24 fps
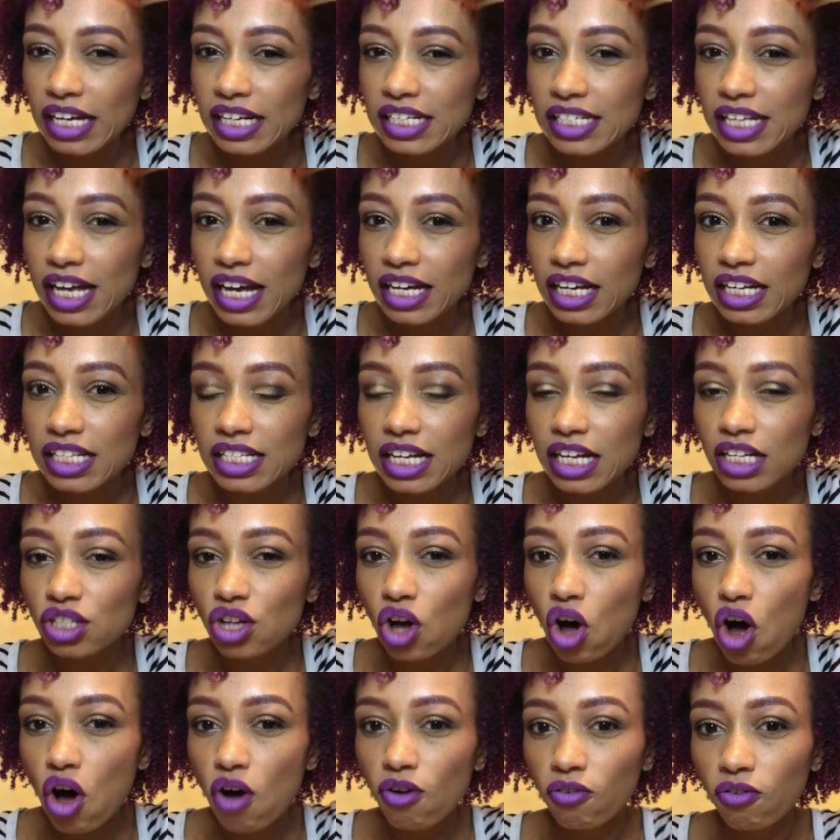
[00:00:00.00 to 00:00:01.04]
It's like it's
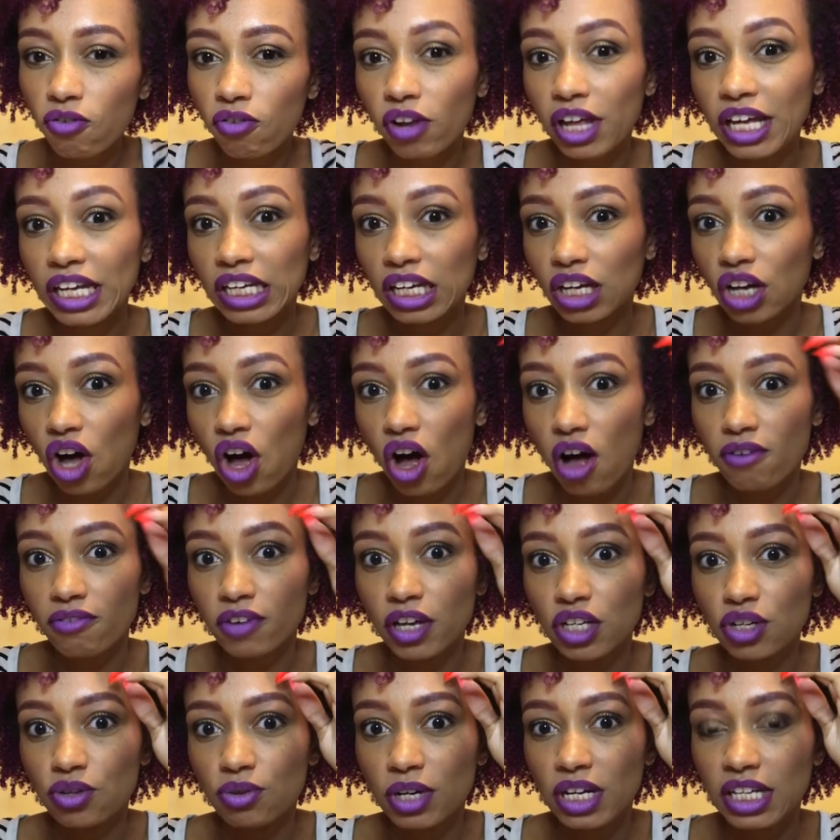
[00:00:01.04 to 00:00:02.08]
all flaking off,
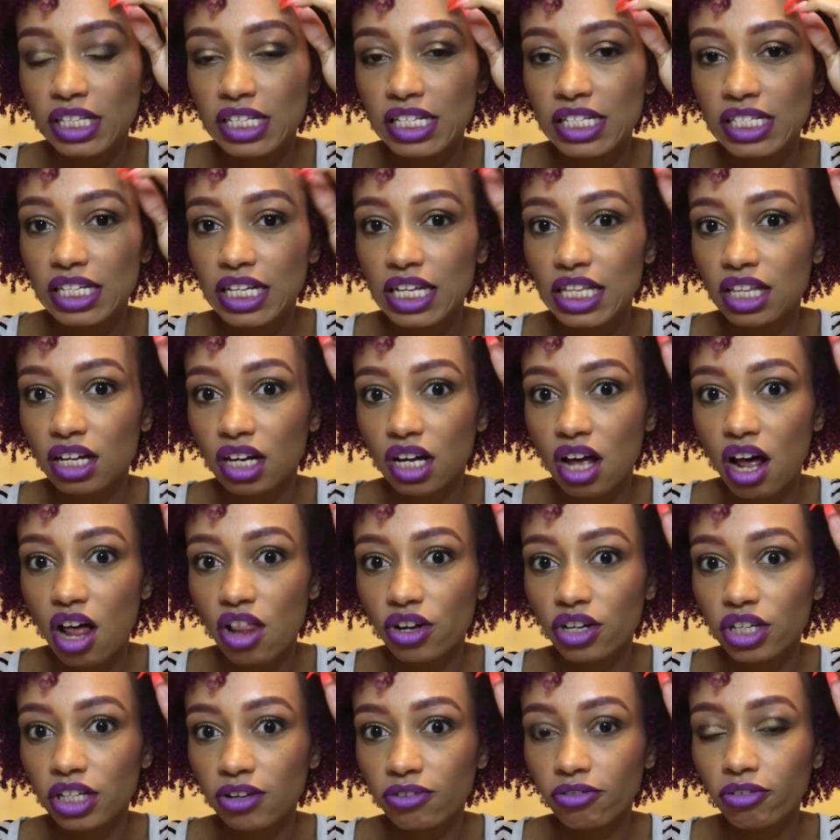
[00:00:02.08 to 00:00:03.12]
and you can see the
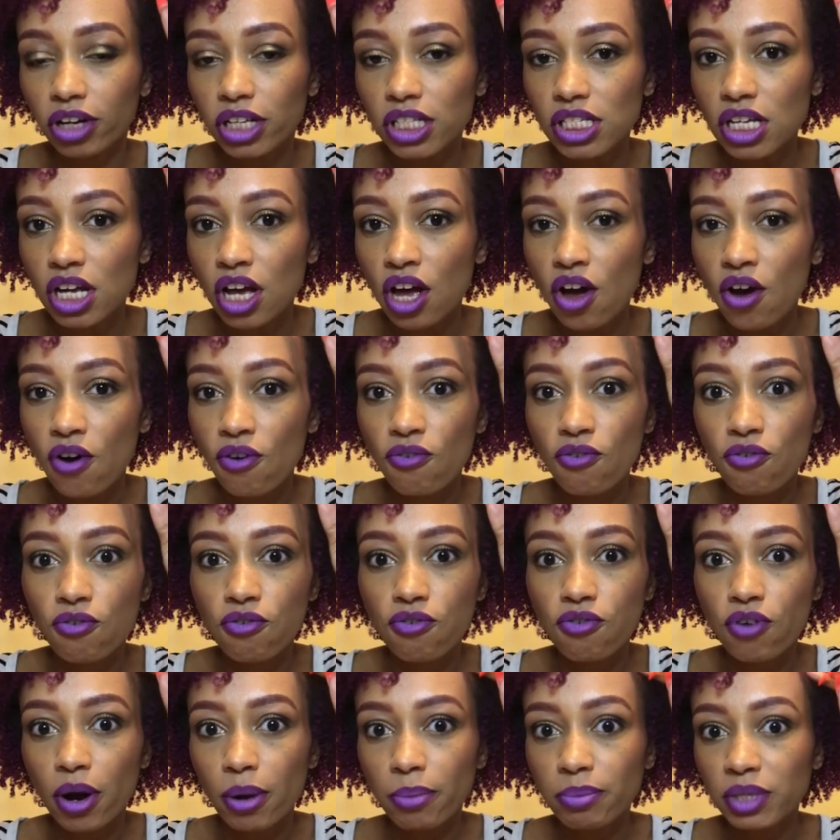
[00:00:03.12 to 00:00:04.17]
color difference
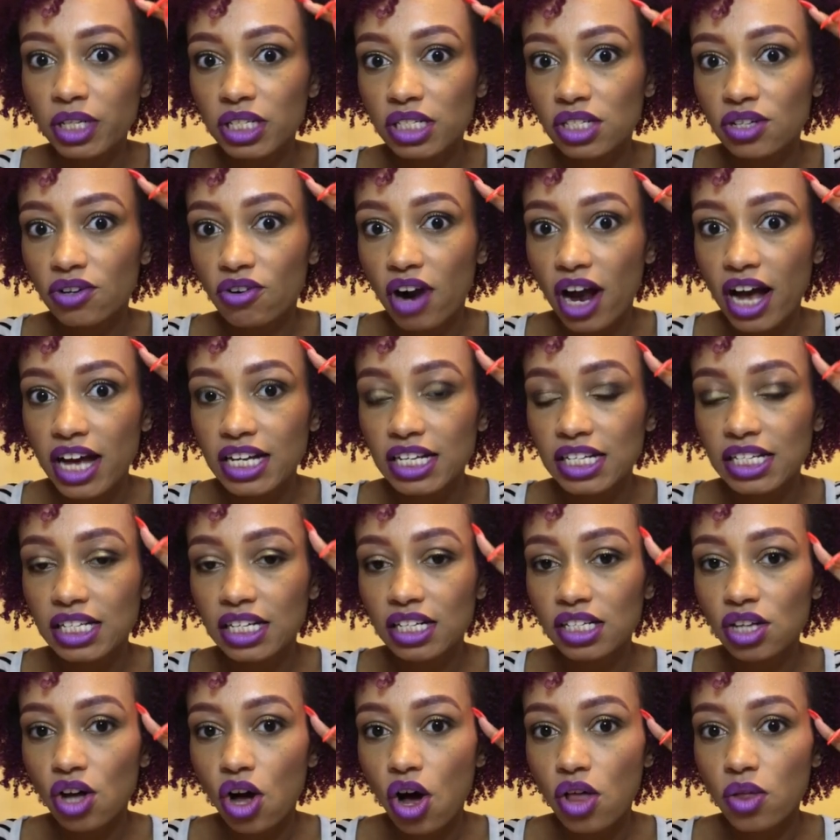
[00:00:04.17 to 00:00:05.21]
from the
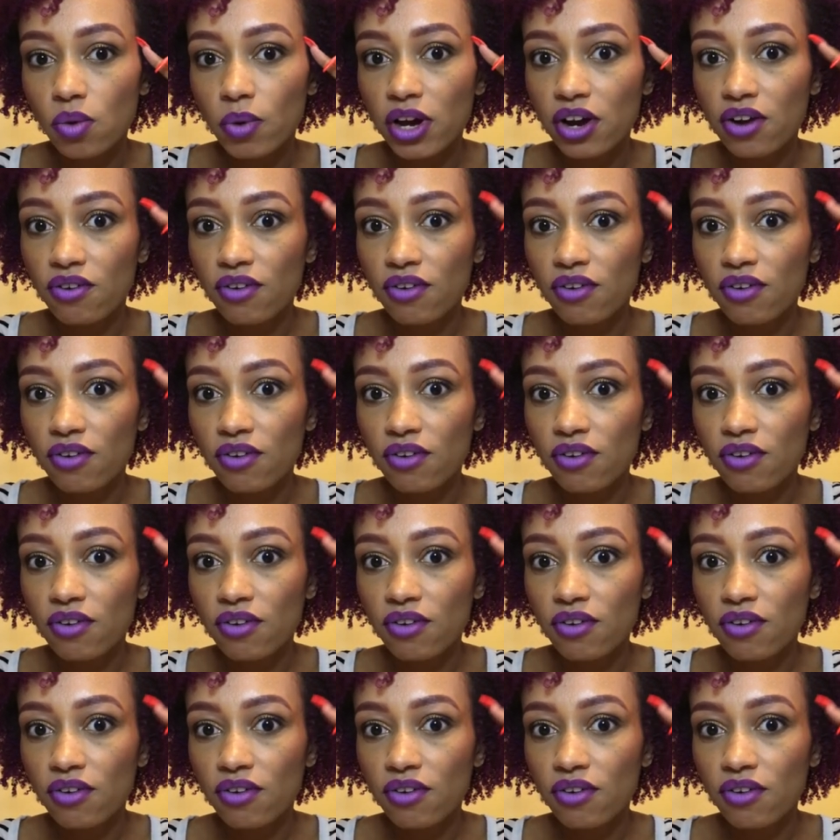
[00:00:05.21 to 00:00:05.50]
psoriasis all the way